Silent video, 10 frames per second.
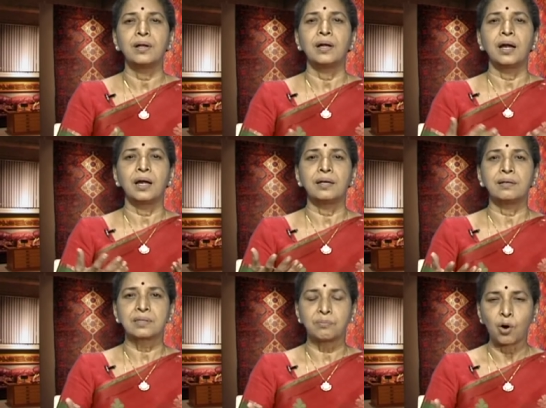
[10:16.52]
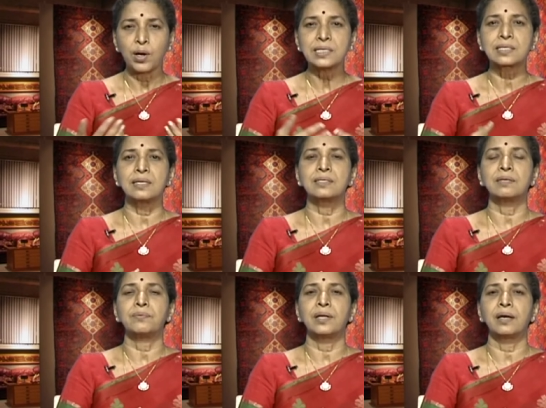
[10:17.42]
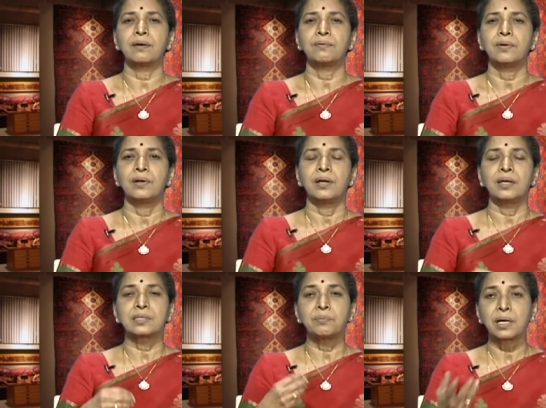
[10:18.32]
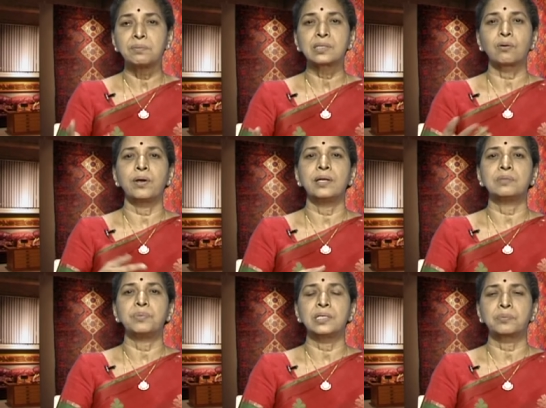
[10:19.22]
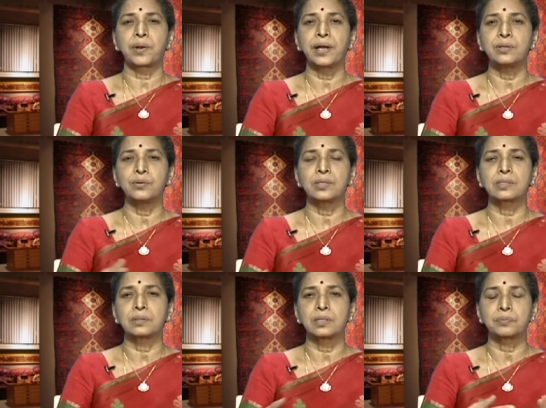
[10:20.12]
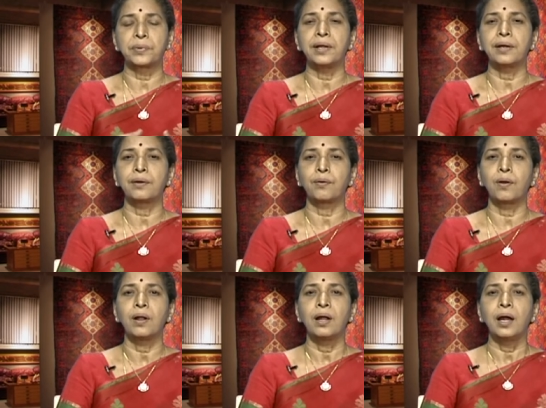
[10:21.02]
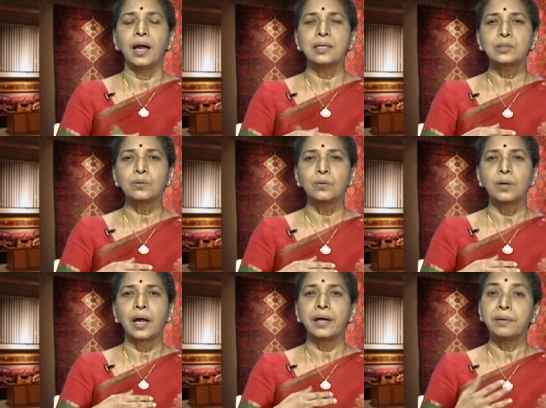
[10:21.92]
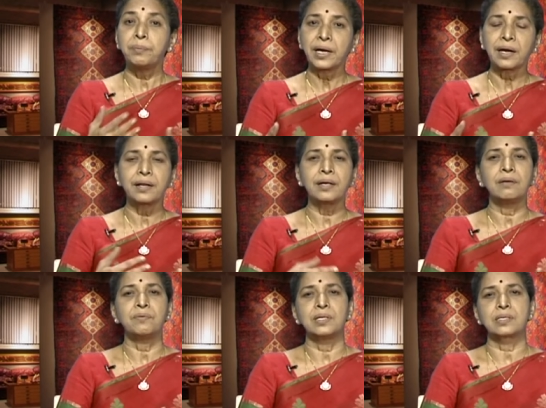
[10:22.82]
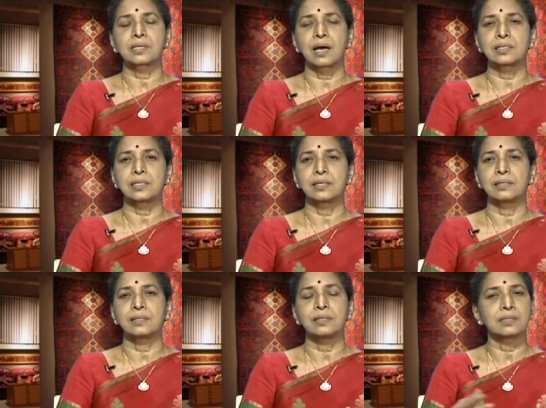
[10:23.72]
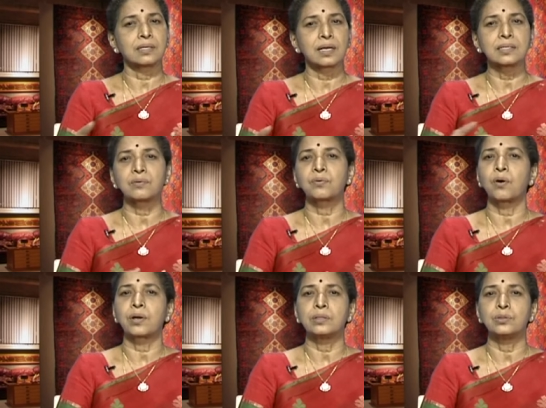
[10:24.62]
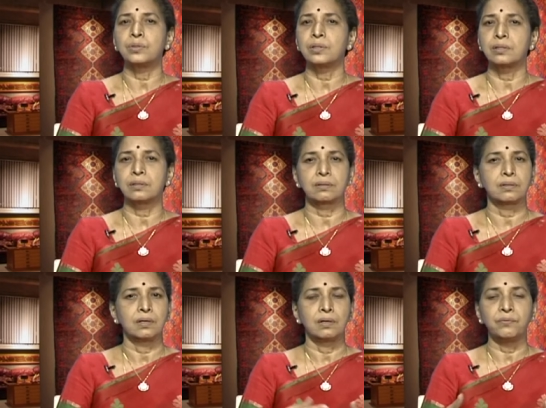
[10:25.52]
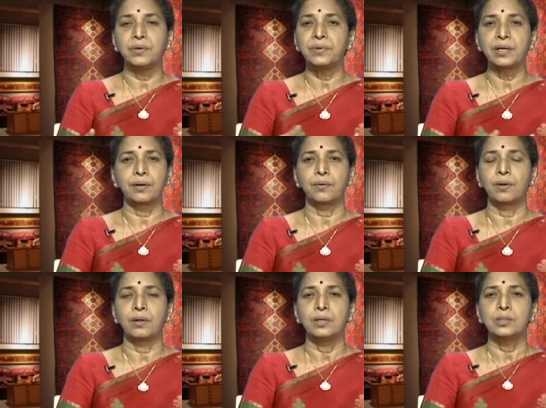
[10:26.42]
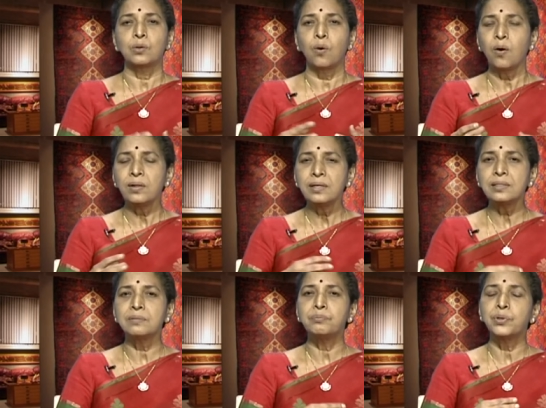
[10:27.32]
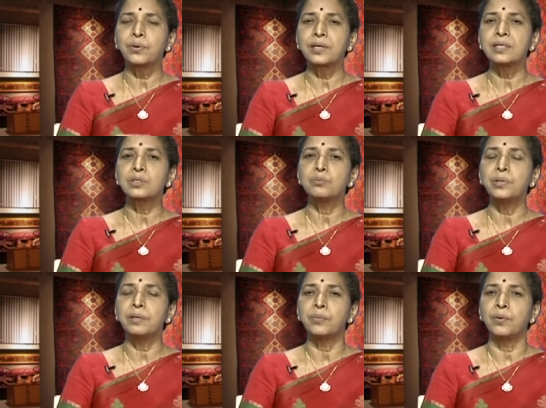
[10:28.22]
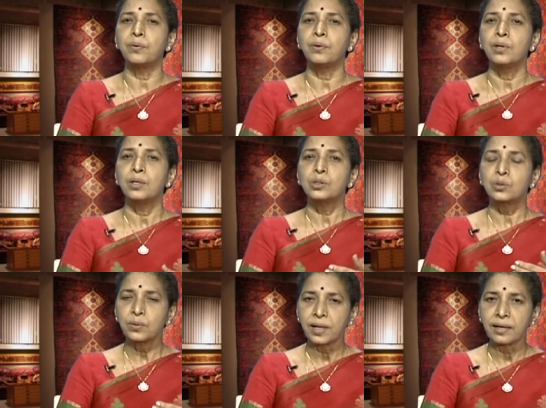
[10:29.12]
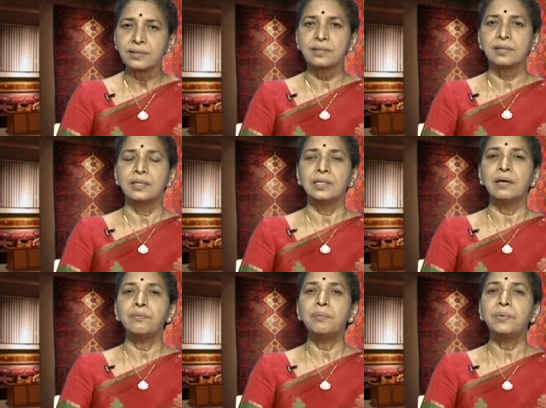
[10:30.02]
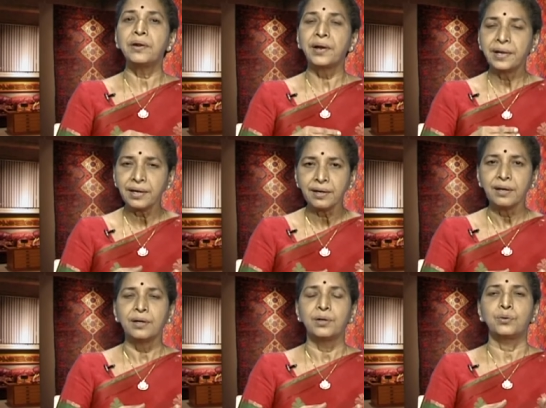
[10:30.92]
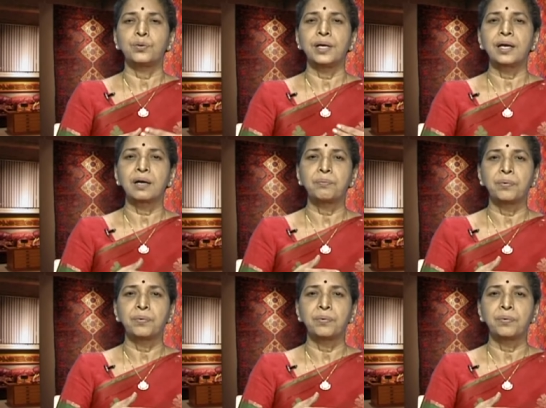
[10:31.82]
and some oil stains they will have and sometimes oil is being sprayed during uh, spinning and all and so and it may contain even the starch and other things in case of cotton during uh, weaving and all. So, all these impurities should be removed so that they will be ready to take up